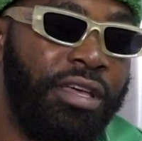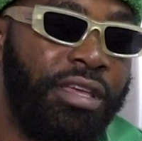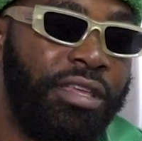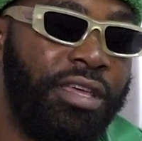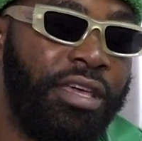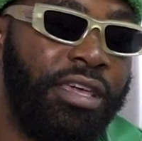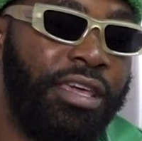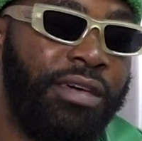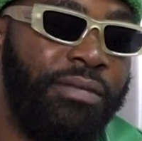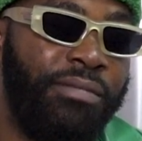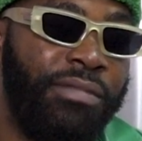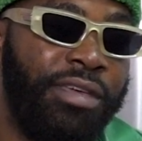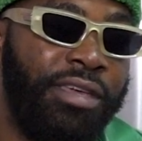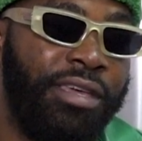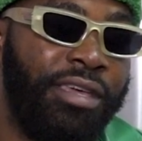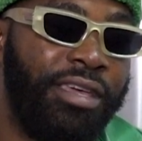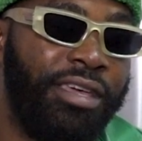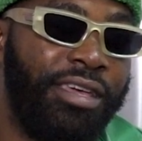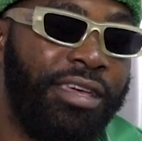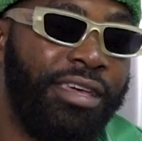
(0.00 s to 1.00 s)
You get me?
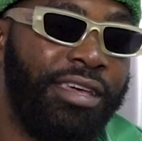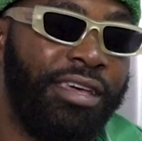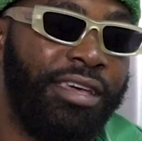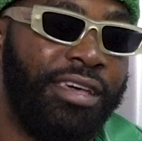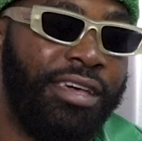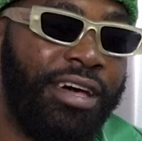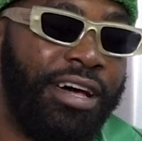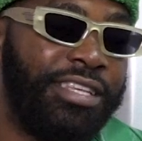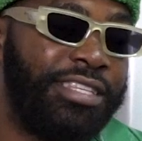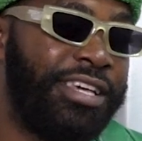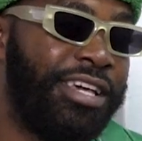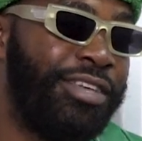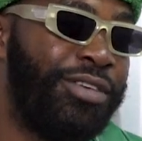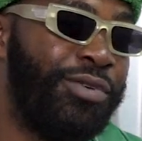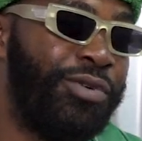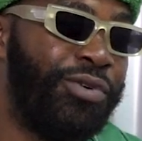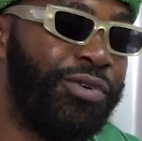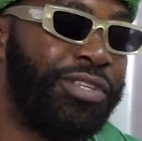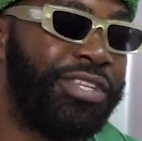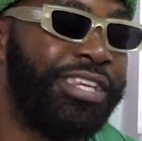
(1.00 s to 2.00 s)
As a
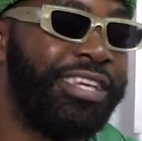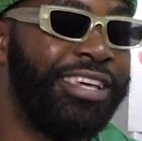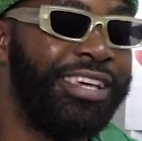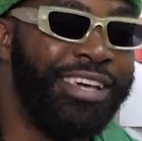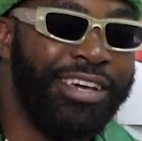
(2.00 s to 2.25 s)
youth